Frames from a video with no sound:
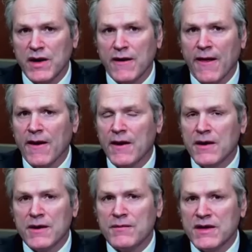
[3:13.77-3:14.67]
But
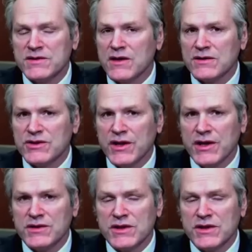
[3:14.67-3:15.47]
that's all changed.